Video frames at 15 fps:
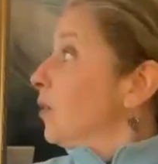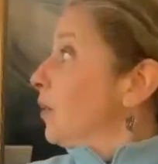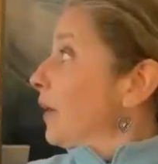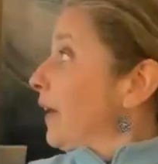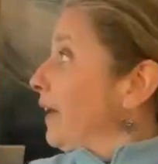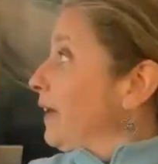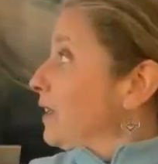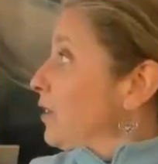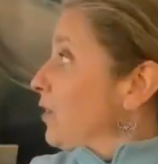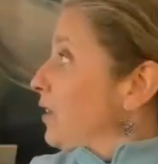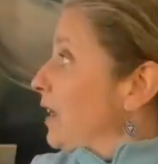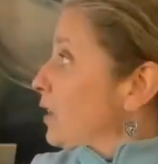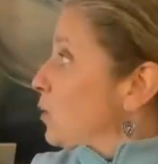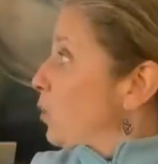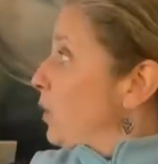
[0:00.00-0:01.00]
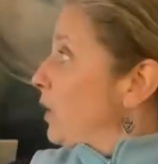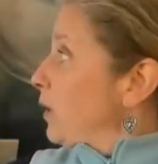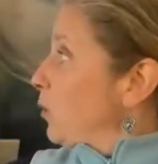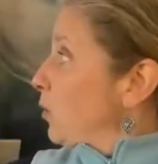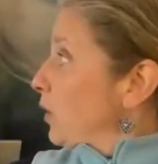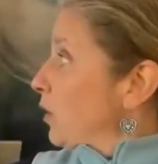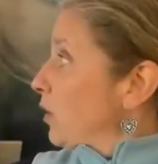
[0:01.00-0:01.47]
Okay, so the next
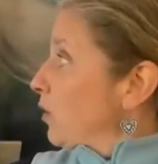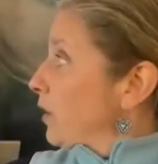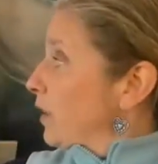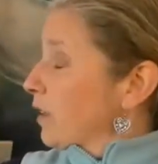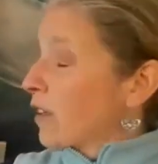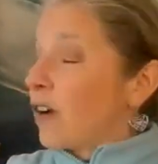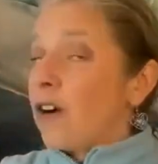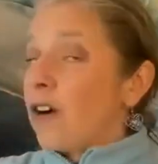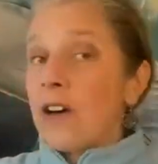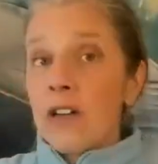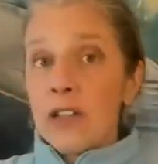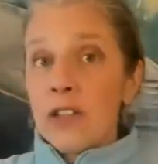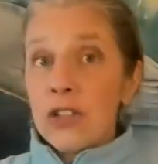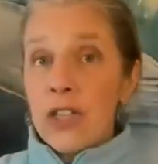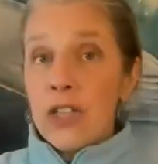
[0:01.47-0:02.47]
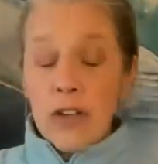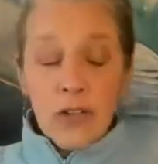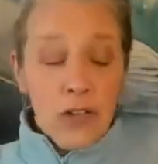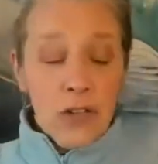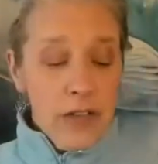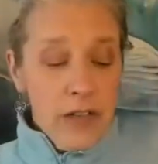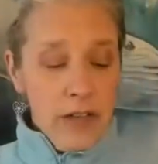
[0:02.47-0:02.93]
one, we're going to look at the heart
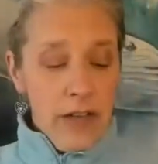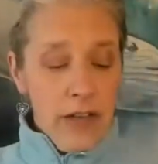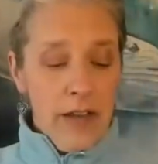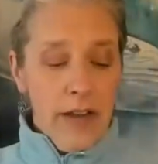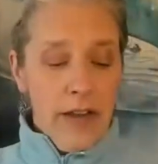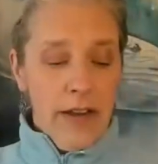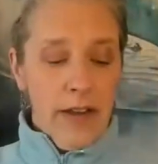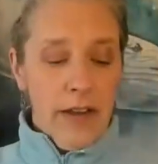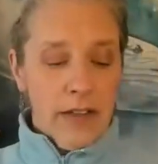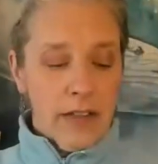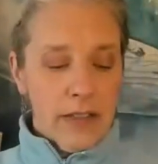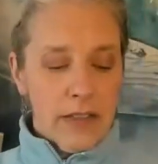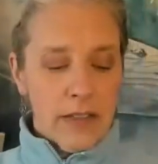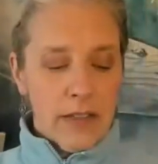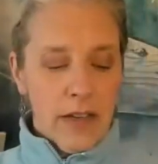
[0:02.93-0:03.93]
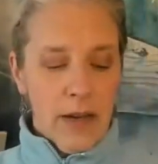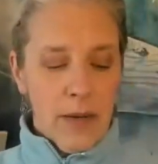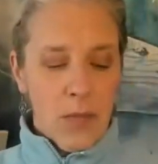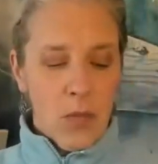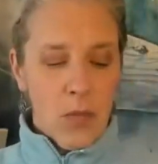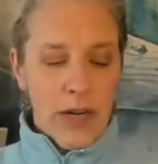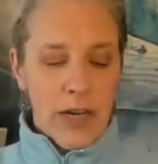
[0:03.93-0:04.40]
chakra, and
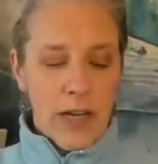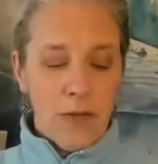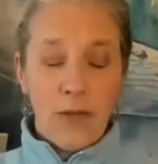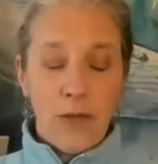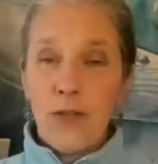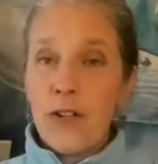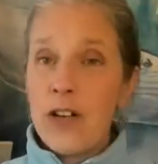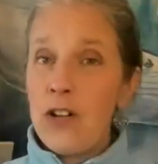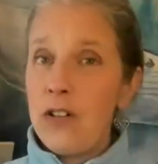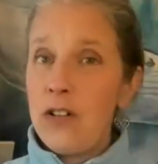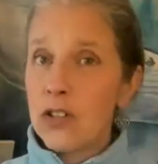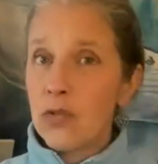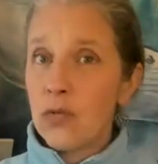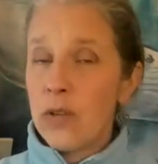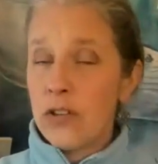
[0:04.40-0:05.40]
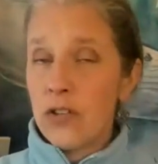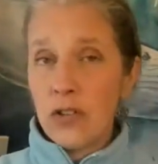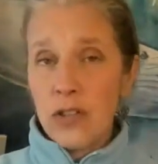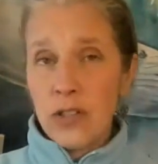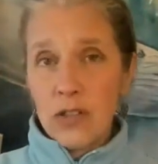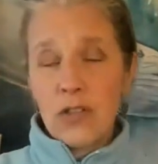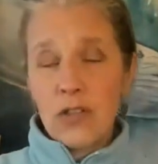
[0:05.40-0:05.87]
what I felt
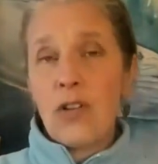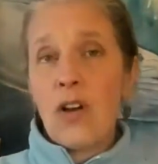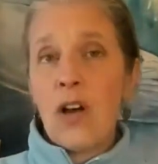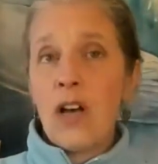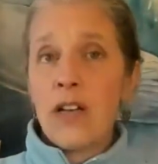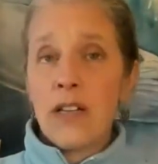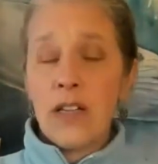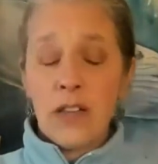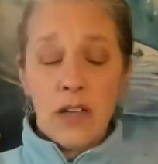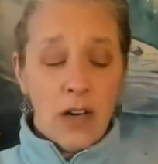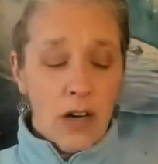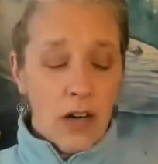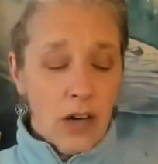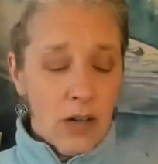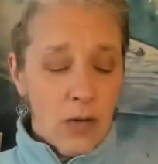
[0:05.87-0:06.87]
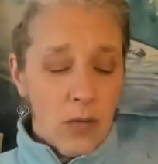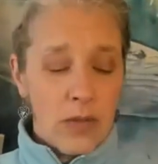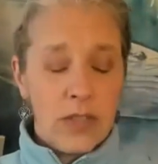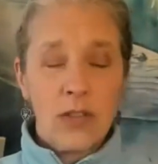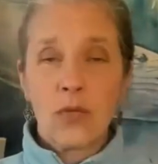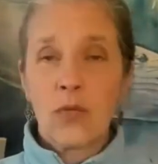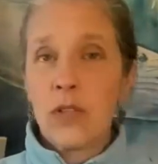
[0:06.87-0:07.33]
rather than saw in the heart
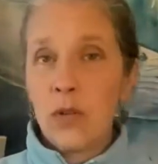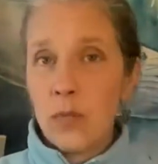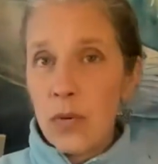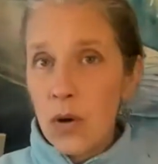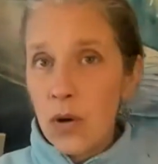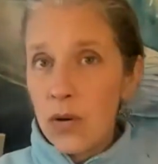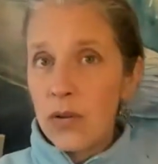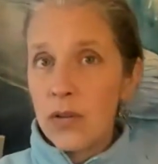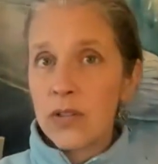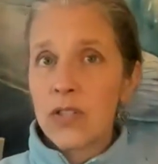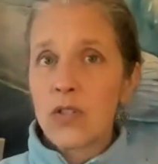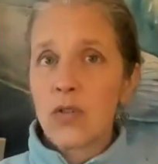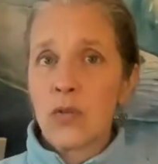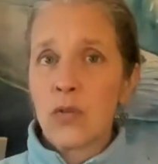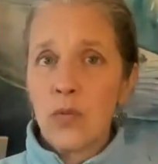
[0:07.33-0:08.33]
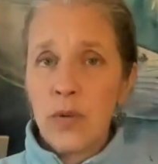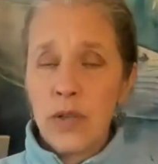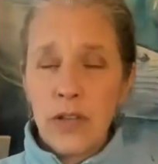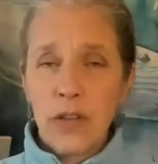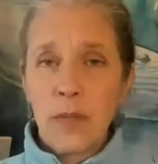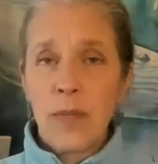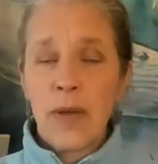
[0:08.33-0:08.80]
was this real pulse or
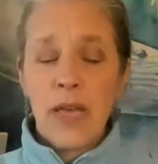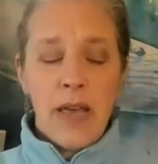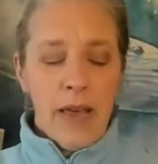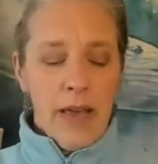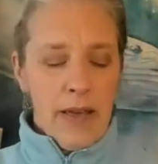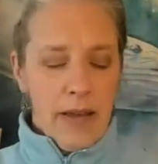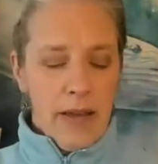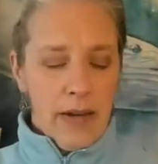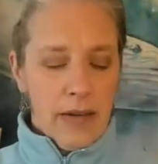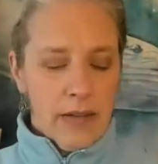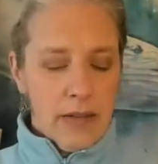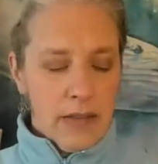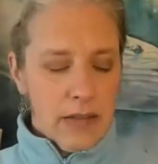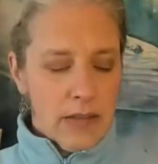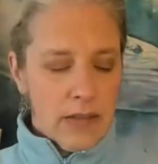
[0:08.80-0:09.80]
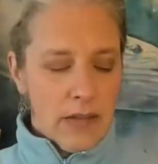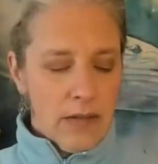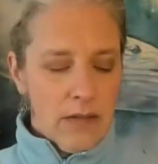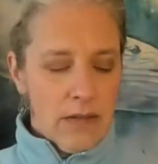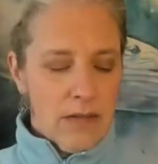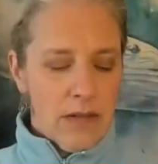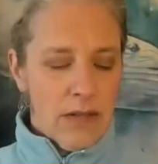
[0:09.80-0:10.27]
rhythm. And
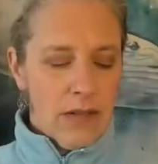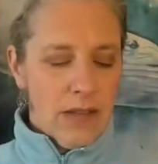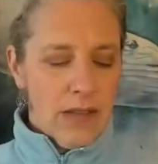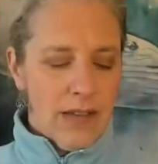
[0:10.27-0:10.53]
so